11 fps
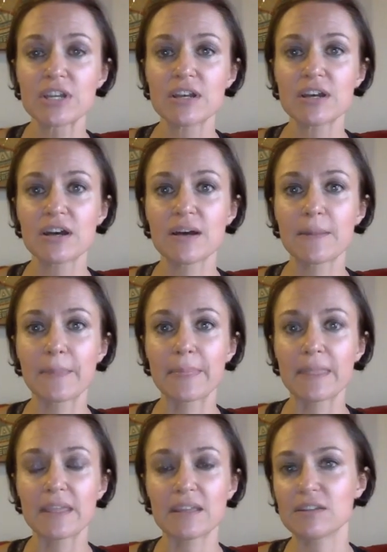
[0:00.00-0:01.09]

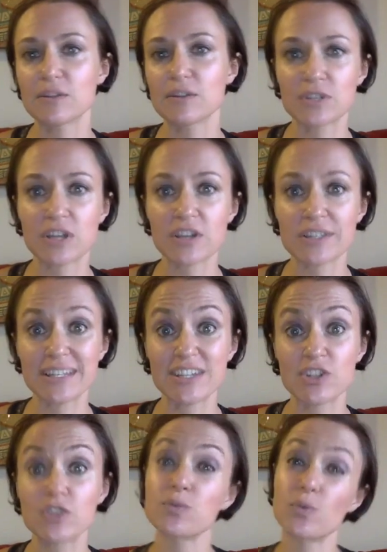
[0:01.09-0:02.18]
to cause any
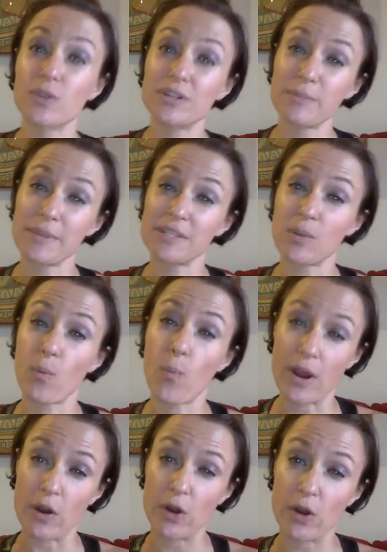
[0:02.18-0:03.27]
issues, or it depends on
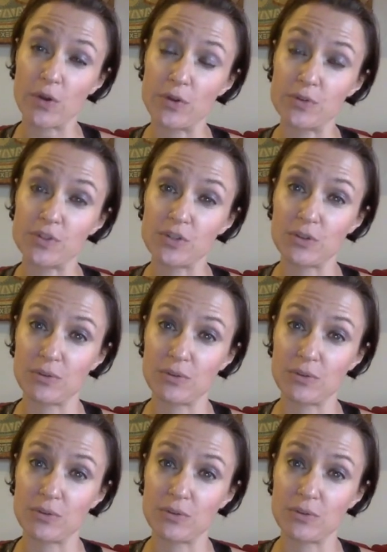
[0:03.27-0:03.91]
where it grows too.